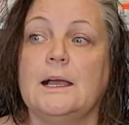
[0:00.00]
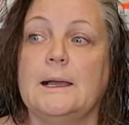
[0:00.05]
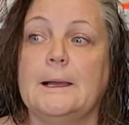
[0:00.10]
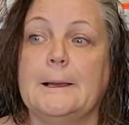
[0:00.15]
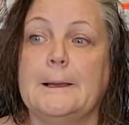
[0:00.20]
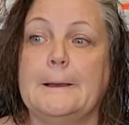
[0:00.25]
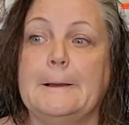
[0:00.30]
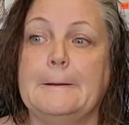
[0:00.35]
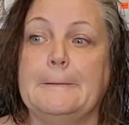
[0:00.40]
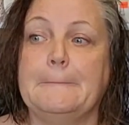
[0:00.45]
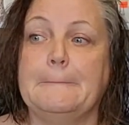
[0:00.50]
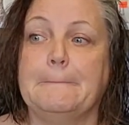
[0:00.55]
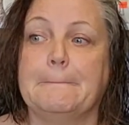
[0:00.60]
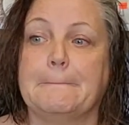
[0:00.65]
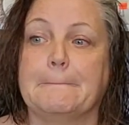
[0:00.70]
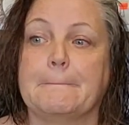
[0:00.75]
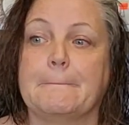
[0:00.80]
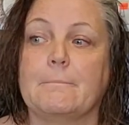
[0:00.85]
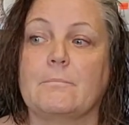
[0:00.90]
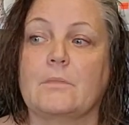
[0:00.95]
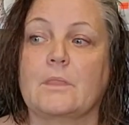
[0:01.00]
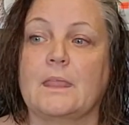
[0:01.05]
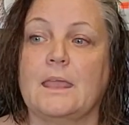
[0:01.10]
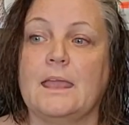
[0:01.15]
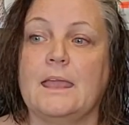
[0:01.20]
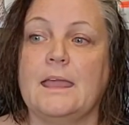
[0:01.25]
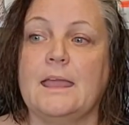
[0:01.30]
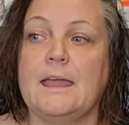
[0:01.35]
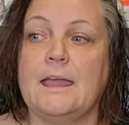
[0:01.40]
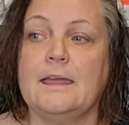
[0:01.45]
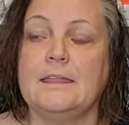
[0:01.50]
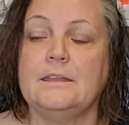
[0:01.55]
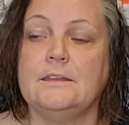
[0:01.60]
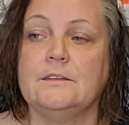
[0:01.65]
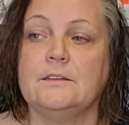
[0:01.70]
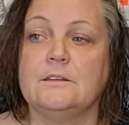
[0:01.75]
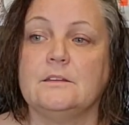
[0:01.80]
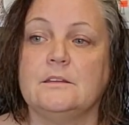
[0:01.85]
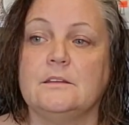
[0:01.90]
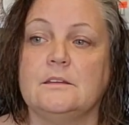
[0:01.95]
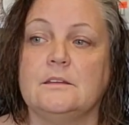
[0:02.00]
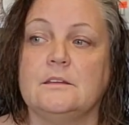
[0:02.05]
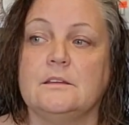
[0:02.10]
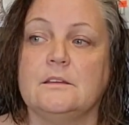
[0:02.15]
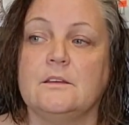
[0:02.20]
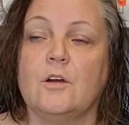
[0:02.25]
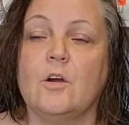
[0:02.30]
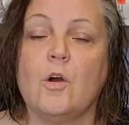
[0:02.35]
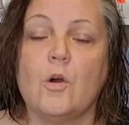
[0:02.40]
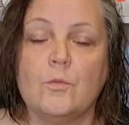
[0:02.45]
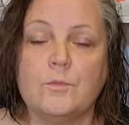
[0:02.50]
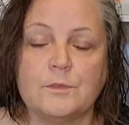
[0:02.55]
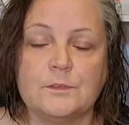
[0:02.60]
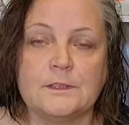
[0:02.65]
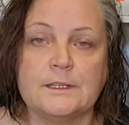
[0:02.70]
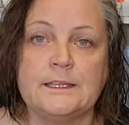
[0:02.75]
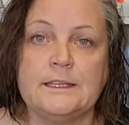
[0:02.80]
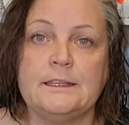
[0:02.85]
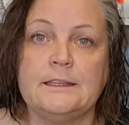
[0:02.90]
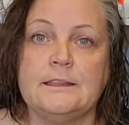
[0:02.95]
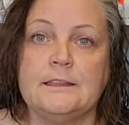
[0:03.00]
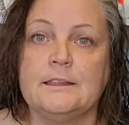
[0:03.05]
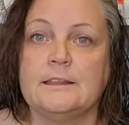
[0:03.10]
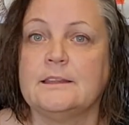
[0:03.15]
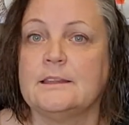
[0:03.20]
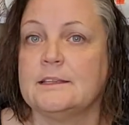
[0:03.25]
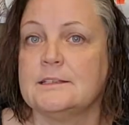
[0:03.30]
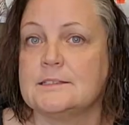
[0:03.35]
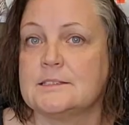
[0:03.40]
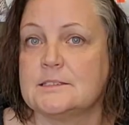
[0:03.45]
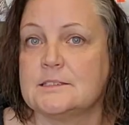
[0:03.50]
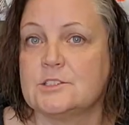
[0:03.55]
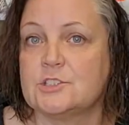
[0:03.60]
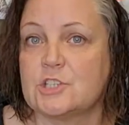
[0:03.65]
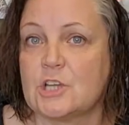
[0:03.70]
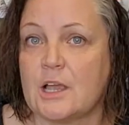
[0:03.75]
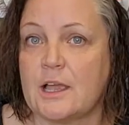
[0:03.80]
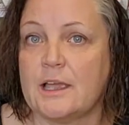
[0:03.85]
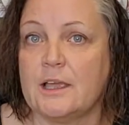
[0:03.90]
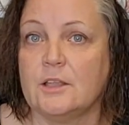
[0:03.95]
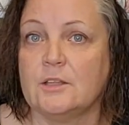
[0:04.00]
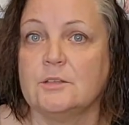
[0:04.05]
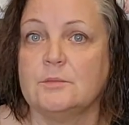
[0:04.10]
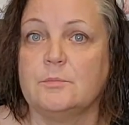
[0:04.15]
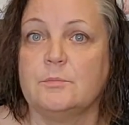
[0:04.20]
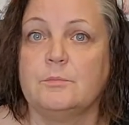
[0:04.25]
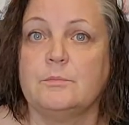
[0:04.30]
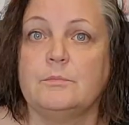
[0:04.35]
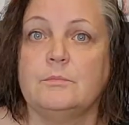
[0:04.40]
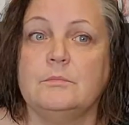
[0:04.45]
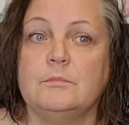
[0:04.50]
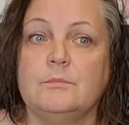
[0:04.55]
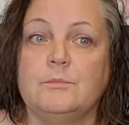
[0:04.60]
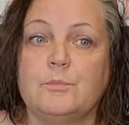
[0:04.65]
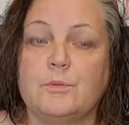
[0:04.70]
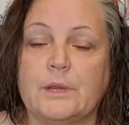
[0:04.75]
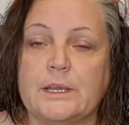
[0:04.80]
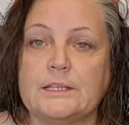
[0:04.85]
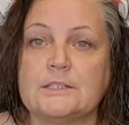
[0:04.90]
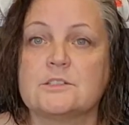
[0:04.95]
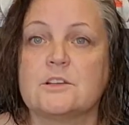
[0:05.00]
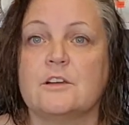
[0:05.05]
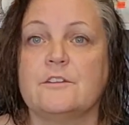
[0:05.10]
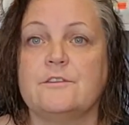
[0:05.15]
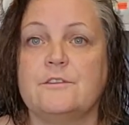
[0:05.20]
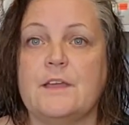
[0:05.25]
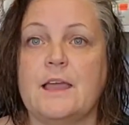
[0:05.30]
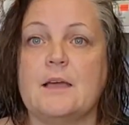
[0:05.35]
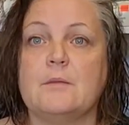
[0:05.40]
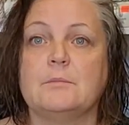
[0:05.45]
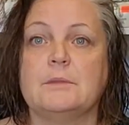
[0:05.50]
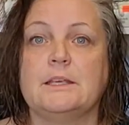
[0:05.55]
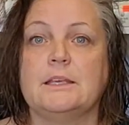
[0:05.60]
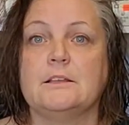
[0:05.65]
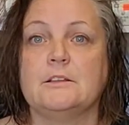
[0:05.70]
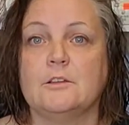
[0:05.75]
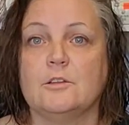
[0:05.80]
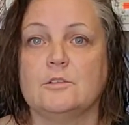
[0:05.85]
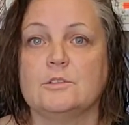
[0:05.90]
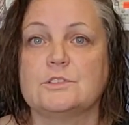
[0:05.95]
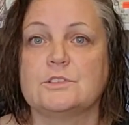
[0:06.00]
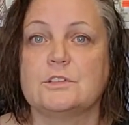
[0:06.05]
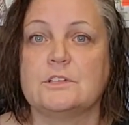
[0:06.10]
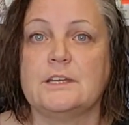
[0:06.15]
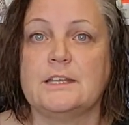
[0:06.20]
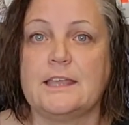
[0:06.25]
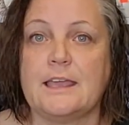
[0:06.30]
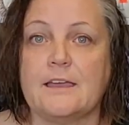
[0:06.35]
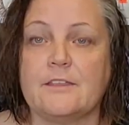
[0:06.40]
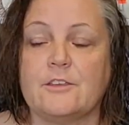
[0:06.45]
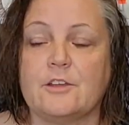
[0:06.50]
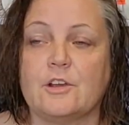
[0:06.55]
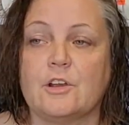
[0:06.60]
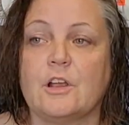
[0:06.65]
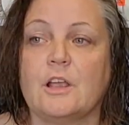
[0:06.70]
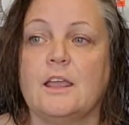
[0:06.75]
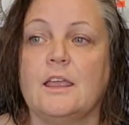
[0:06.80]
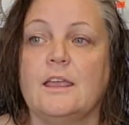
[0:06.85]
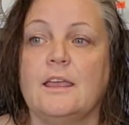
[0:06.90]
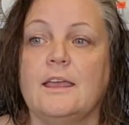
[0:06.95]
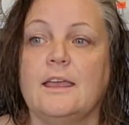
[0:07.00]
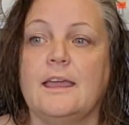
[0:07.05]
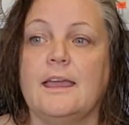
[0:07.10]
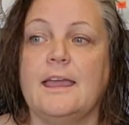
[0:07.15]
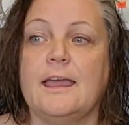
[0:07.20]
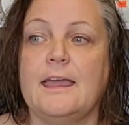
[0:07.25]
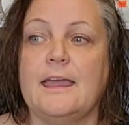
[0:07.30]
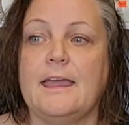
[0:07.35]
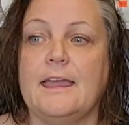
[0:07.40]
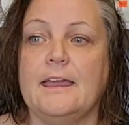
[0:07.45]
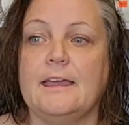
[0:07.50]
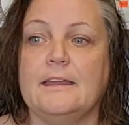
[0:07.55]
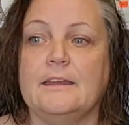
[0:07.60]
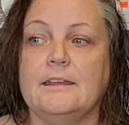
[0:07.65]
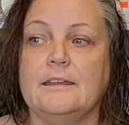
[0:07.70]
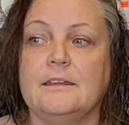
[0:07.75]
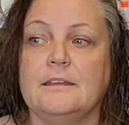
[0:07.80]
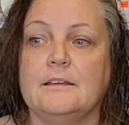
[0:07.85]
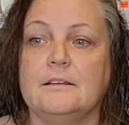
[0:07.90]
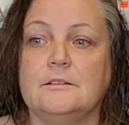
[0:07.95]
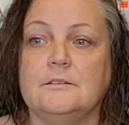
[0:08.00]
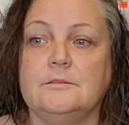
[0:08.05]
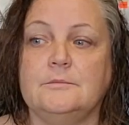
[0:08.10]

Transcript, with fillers: And hopefully that this child brings our family closer together and